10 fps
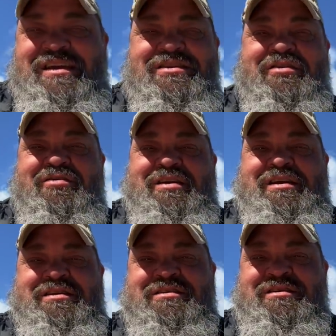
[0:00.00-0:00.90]
know,
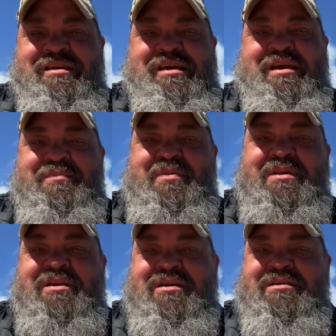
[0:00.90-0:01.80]
it'd be
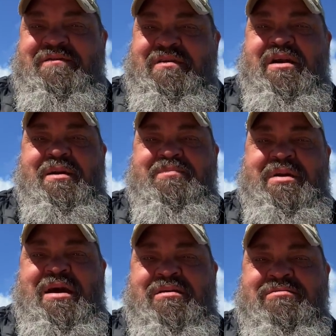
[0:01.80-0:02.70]
like living
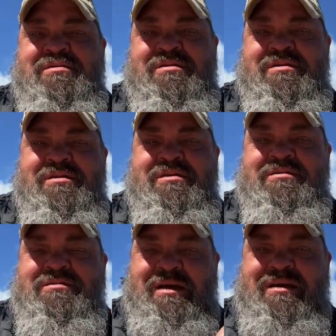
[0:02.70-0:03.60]
uptown,
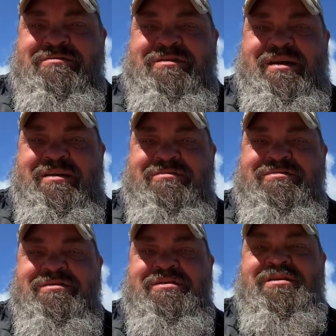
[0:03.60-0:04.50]

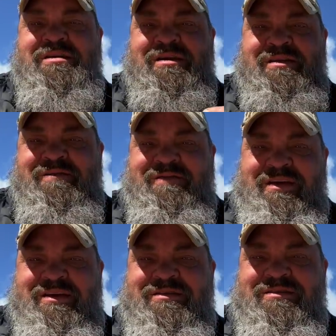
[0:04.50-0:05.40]
downtown, in a
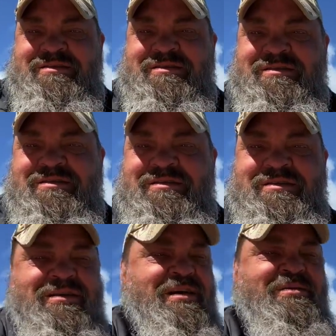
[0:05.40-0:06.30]
van.
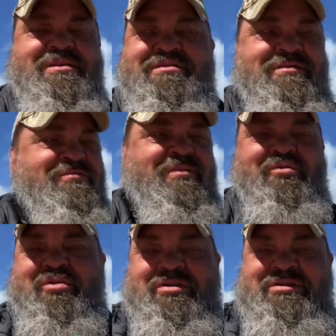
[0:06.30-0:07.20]
I mean, what
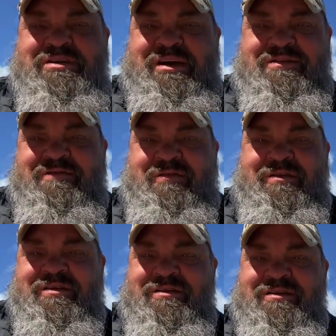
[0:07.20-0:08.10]
more could you ask
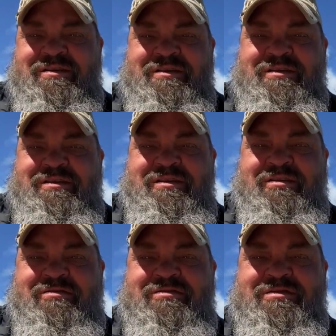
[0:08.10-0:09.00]
for? You
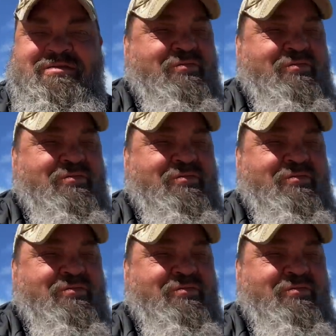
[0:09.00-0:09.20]
know, you can